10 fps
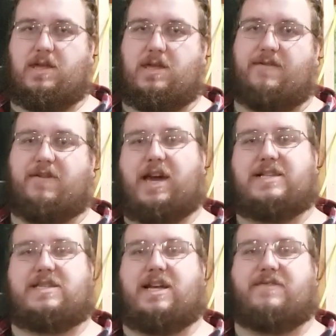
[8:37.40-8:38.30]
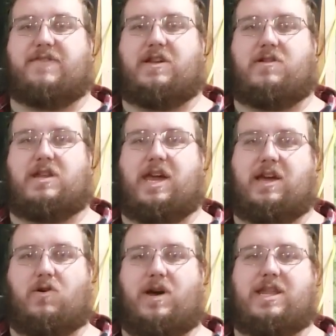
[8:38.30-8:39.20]
If you guys liked the video today,
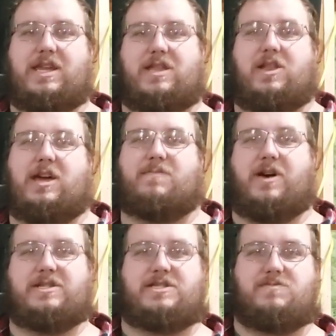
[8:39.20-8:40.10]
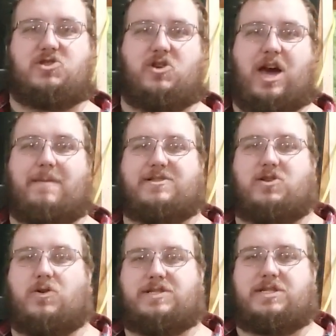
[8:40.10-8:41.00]
go ahead and hit the like button. Subscribe as
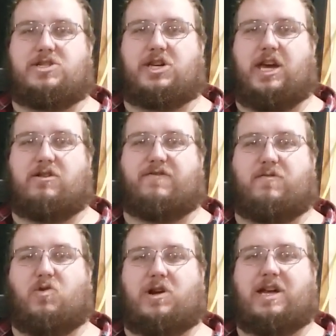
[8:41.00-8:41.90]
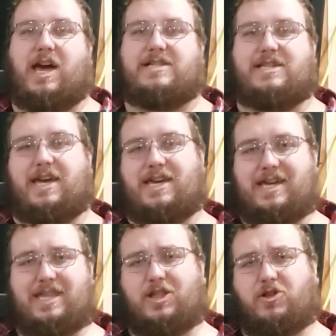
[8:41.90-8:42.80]
always to the channel for more content.
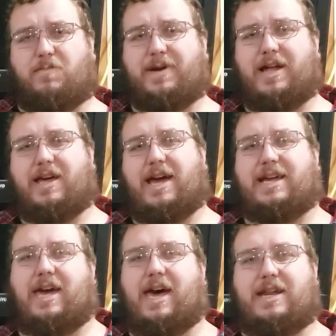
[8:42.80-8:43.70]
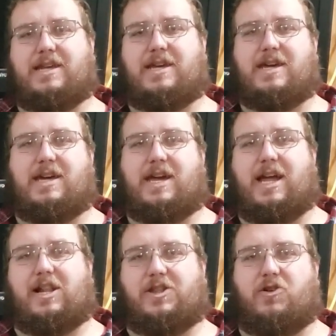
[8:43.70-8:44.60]
Hit the little bell icon.
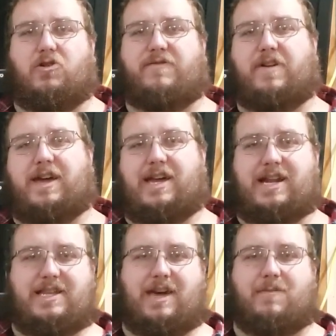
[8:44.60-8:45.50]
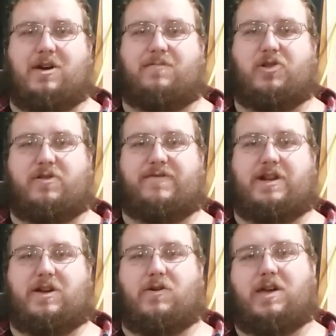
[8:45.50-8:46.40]
It'll notify you anytime I upload a
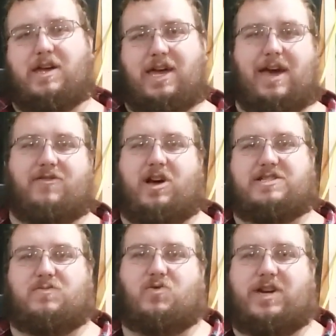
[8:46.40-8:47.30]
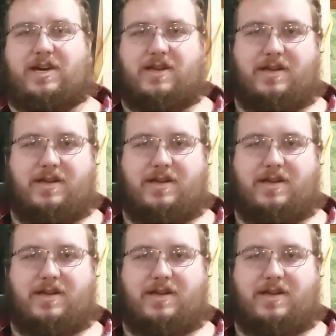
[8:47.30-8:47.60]
video. Have an awesome week.